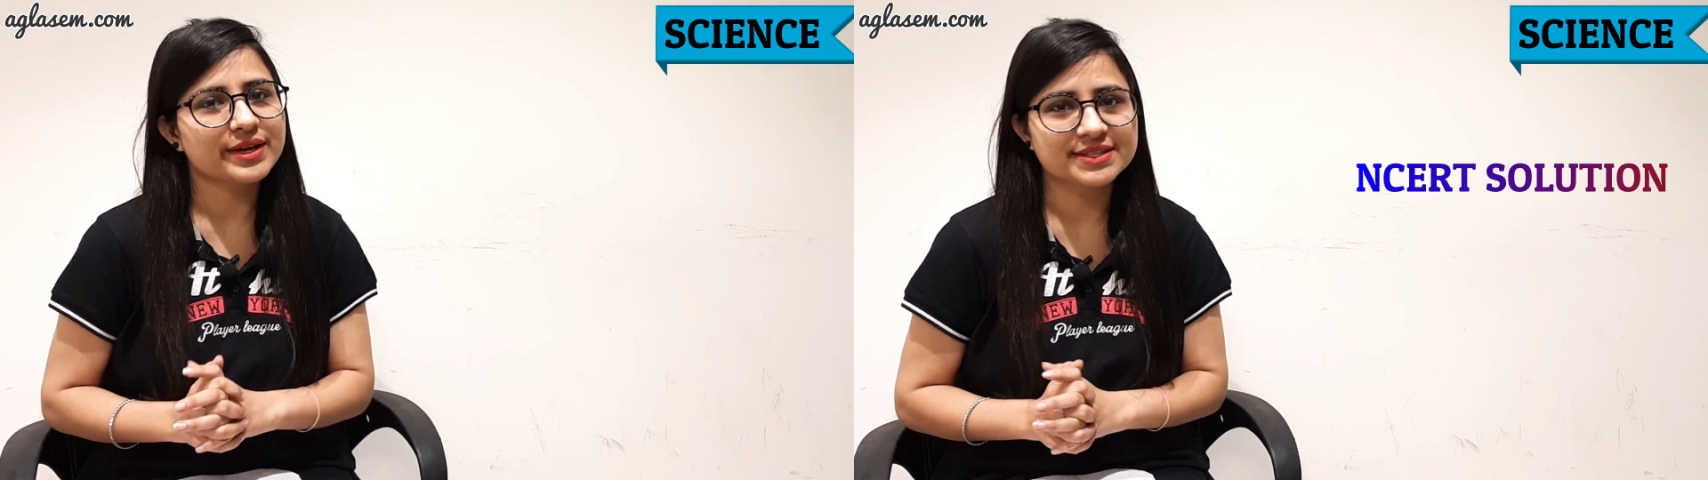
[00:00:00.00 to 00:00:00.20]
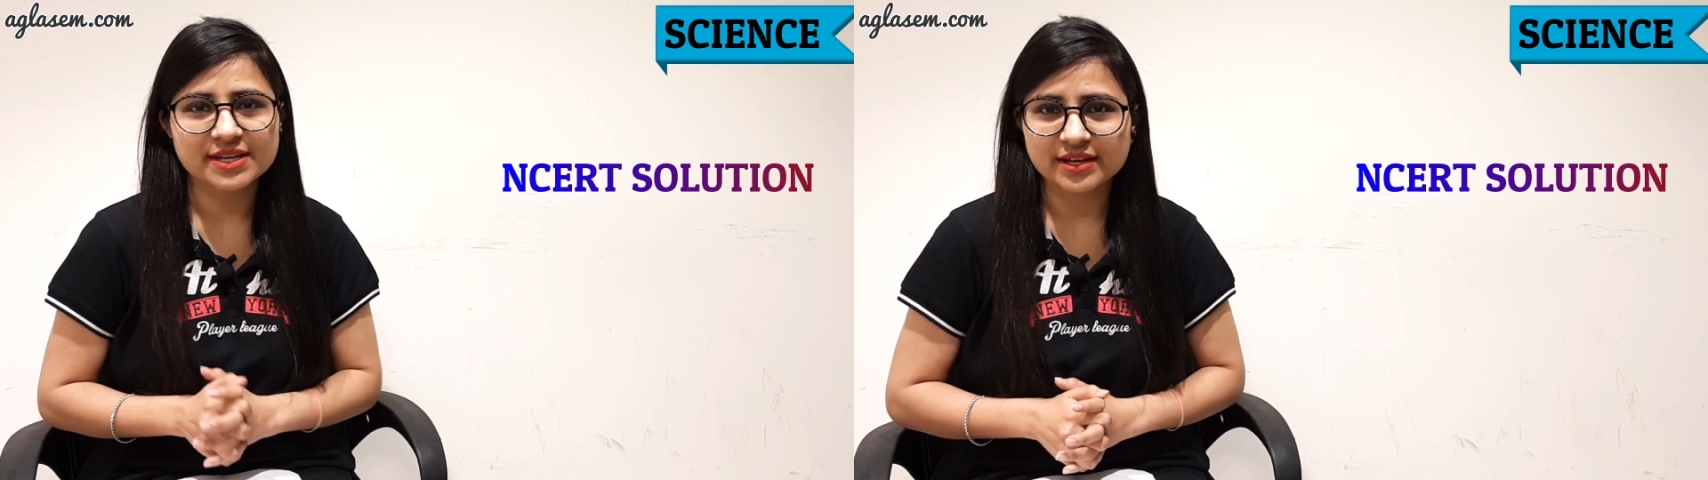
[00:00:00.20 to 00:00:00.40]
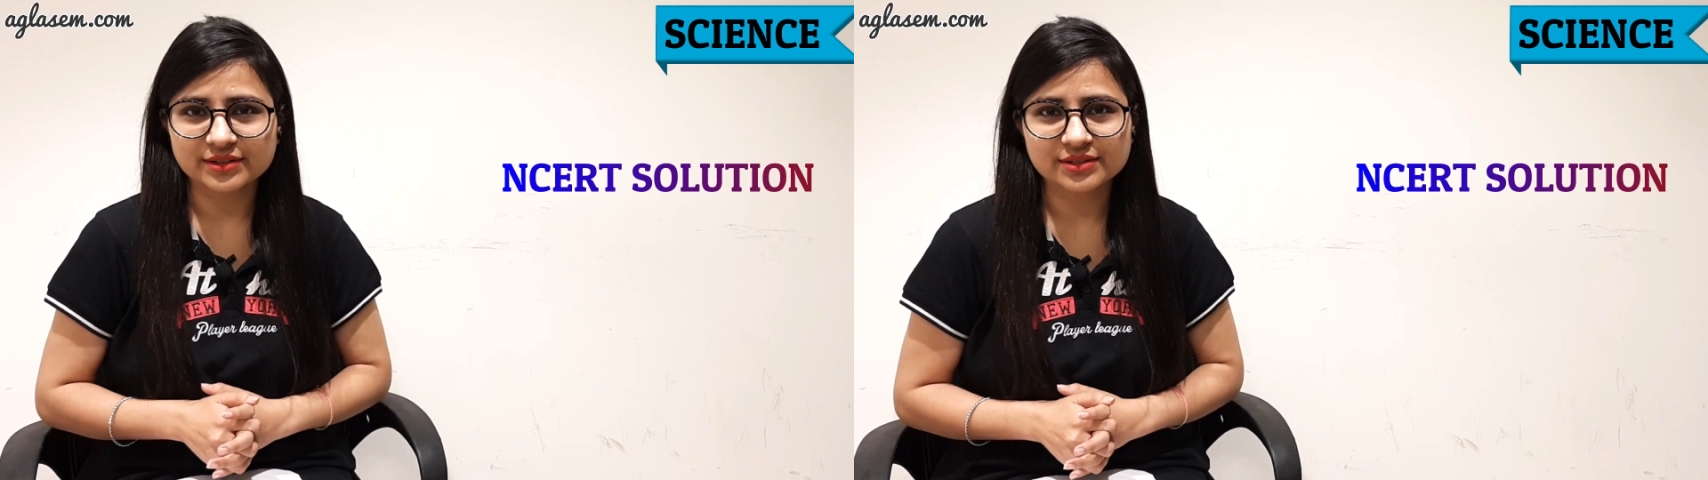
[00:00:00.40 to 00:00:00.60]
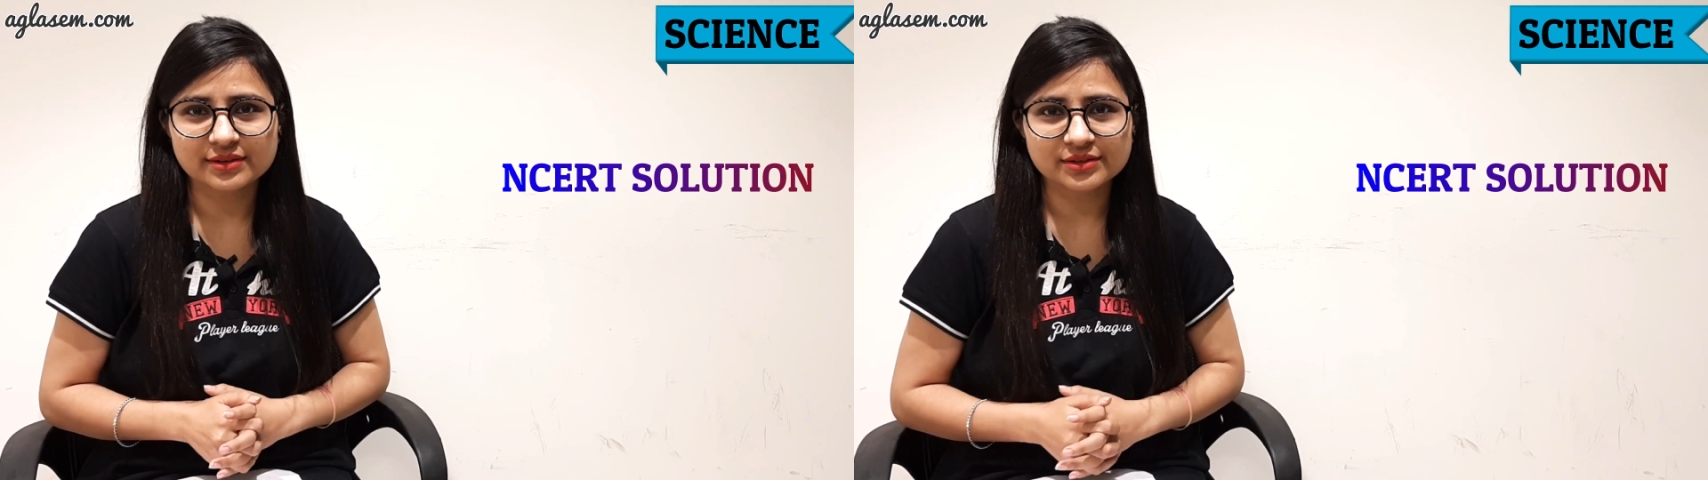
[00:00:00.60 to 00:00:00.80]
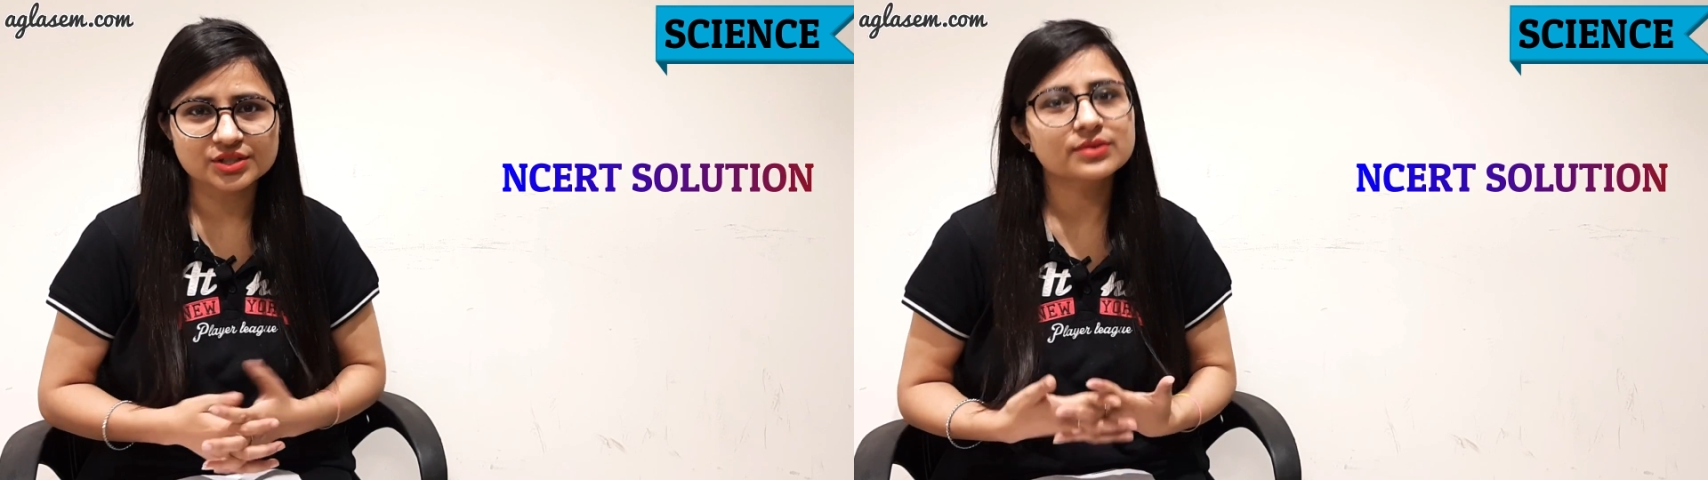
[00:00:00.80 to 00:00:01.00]
NCERT
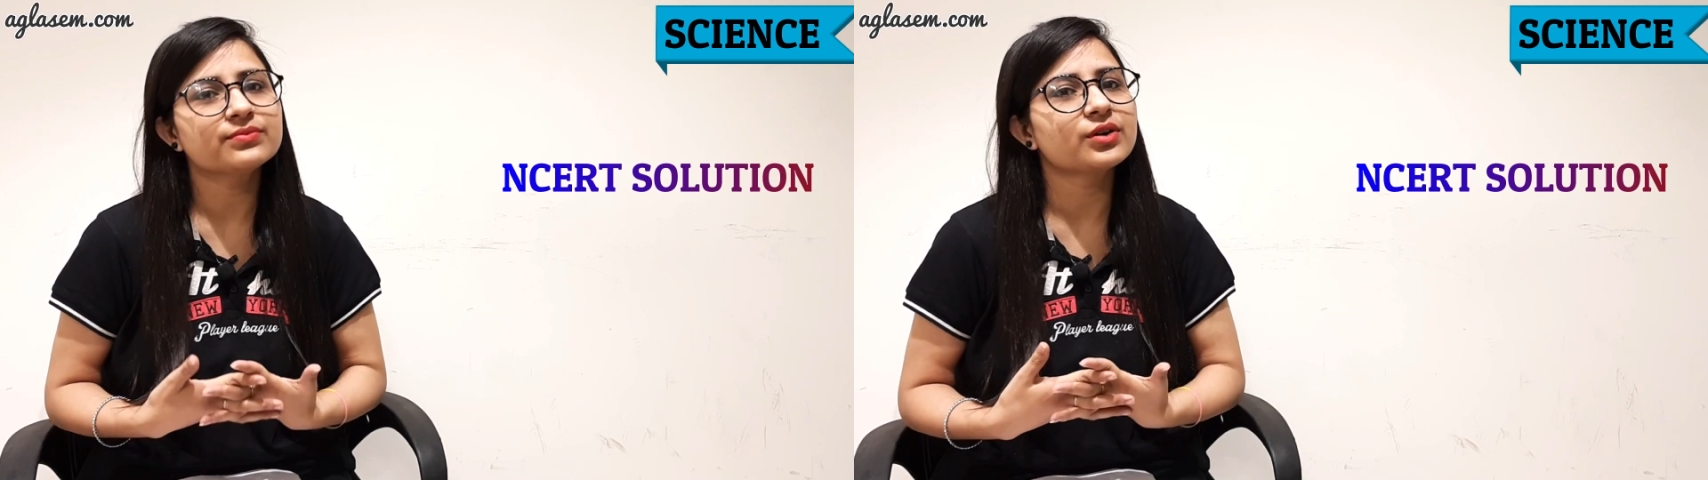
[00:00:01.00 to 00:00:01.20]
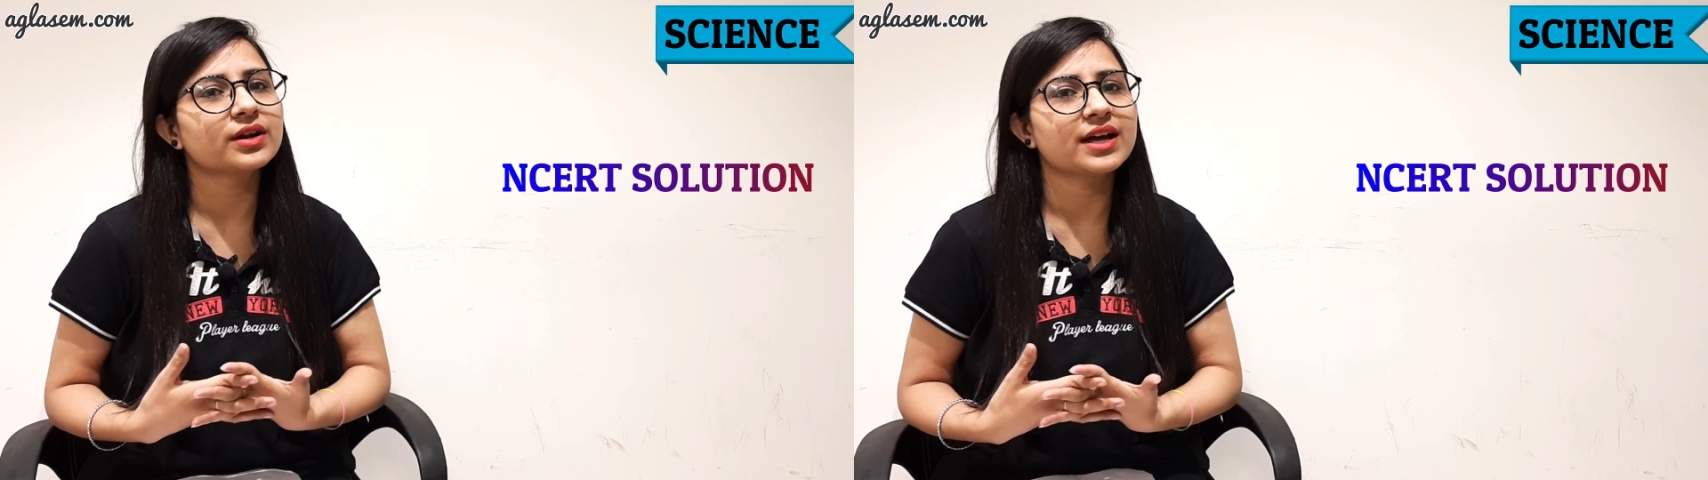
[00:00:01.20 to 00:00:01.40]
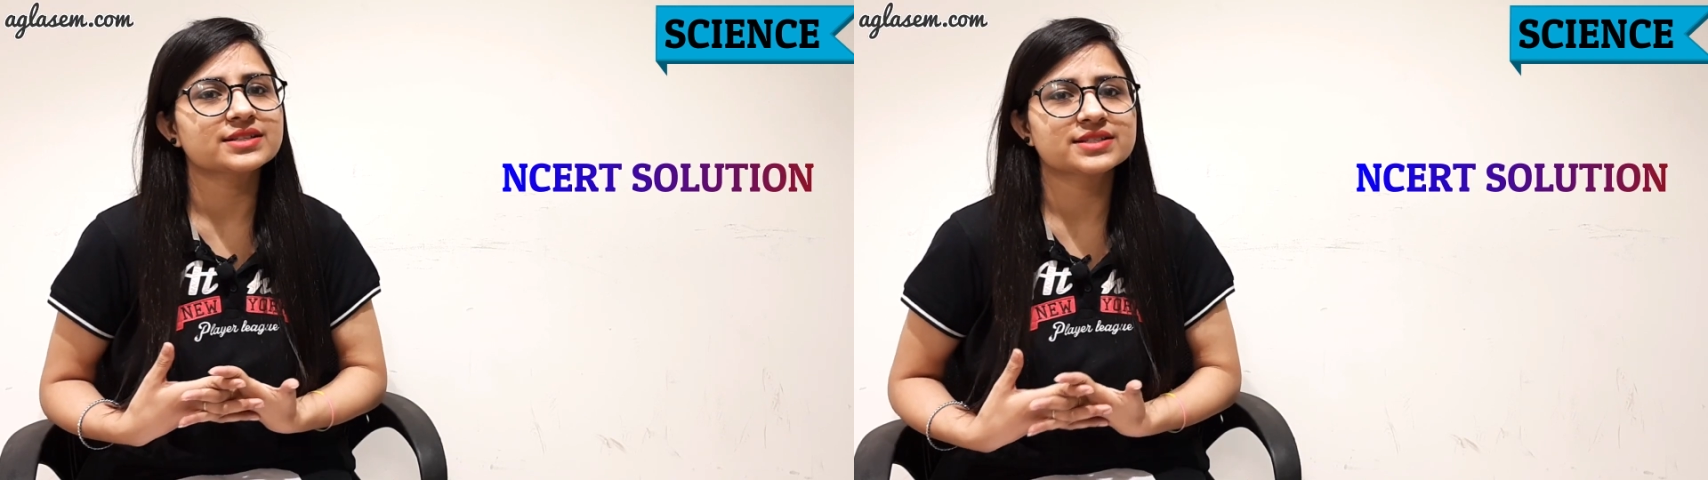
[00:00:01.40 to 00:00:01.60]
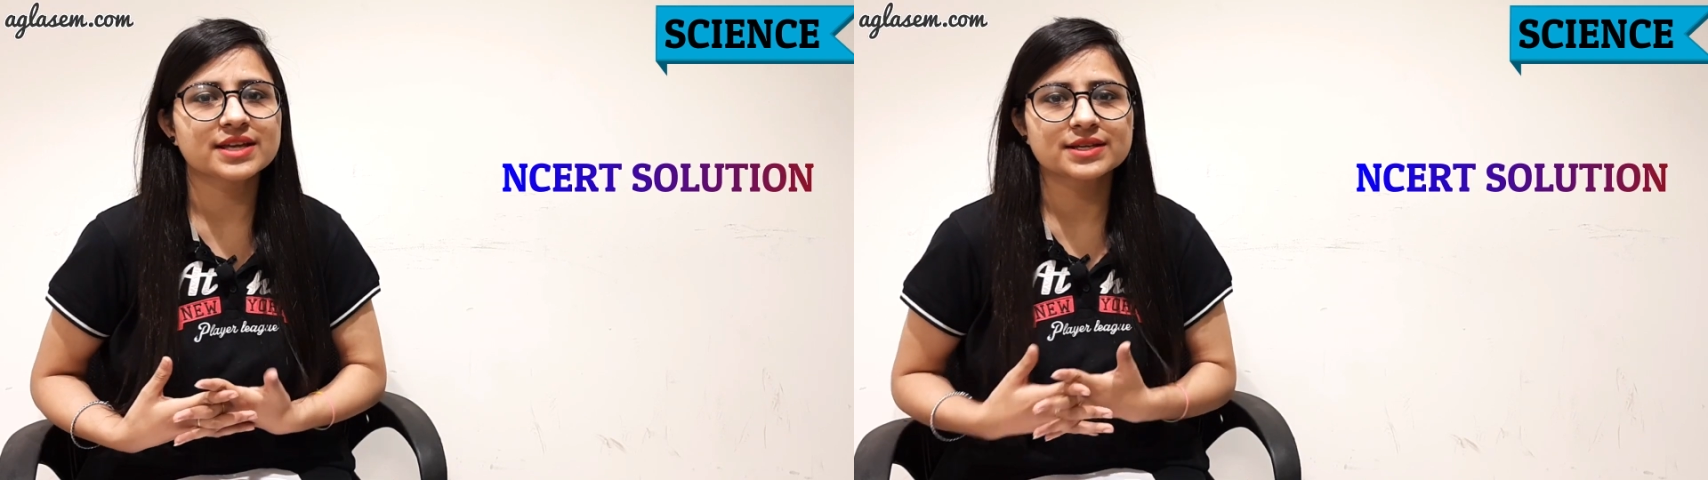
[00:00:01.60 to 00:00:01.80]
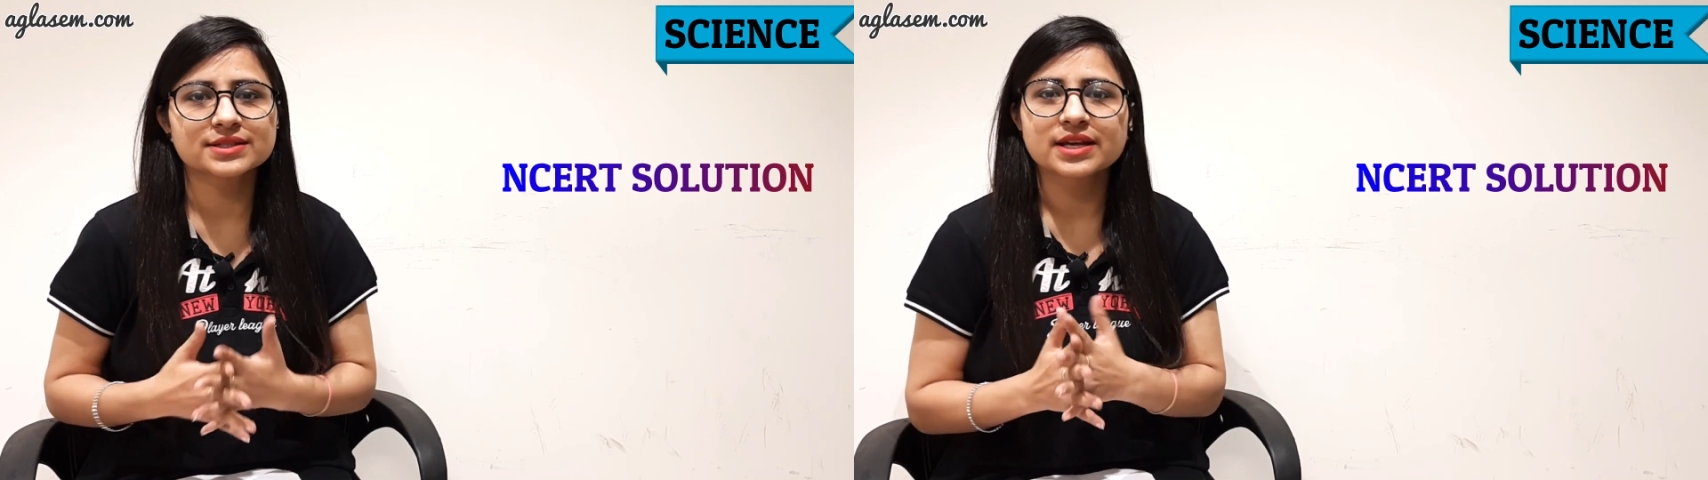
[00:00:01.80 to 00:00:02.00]
solution for class
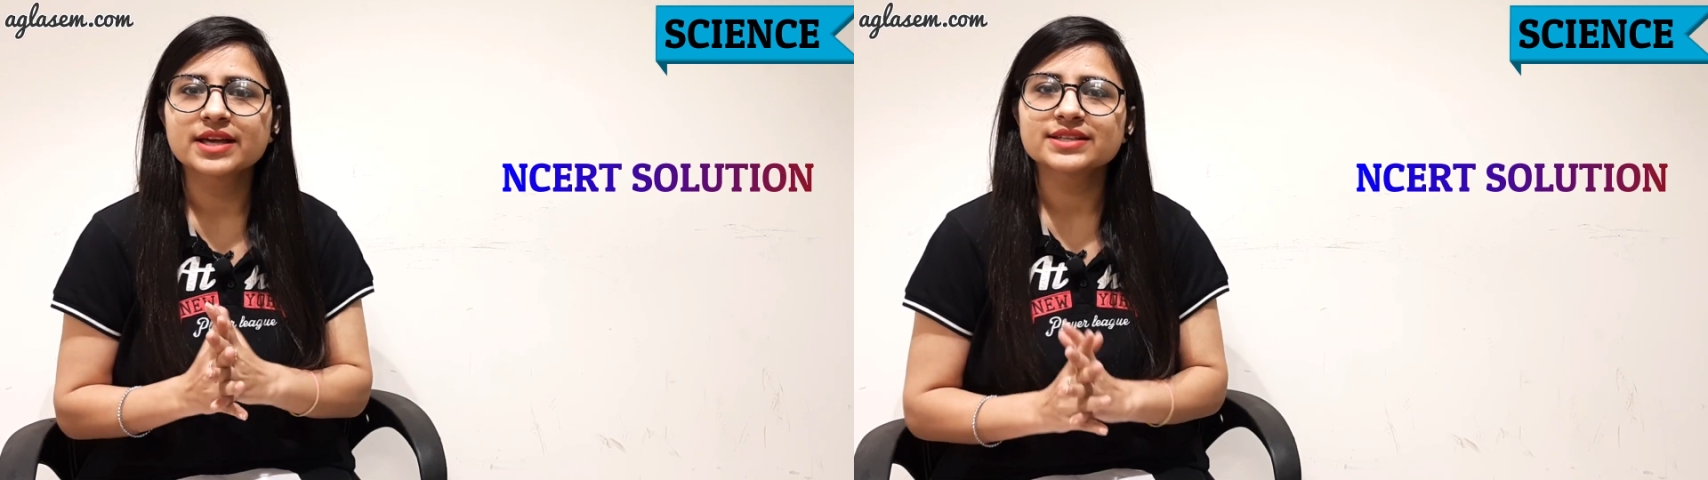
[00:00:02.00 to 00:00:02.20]
6